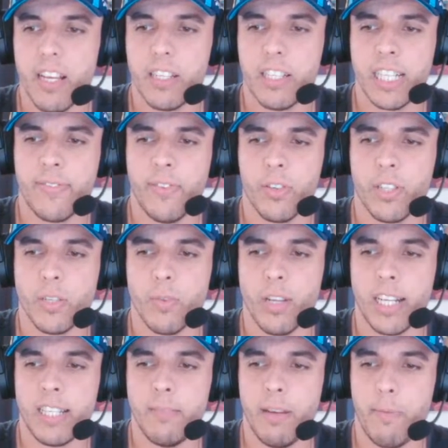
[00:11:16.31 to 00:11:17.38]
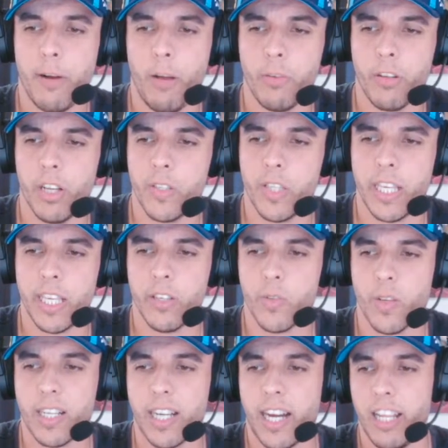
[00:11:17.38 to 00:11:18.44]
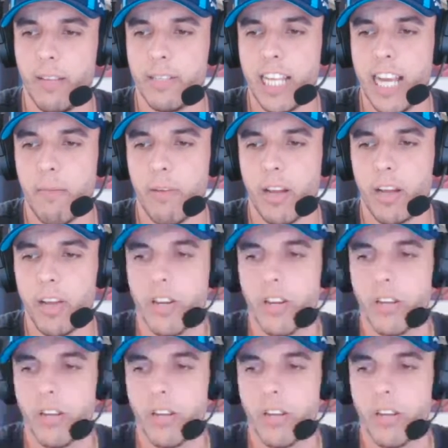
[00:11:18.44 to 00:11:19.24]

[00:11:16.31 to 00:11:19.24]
Jason Vlog says, well, actually, my pop goes to the Eels, so I can't let him down by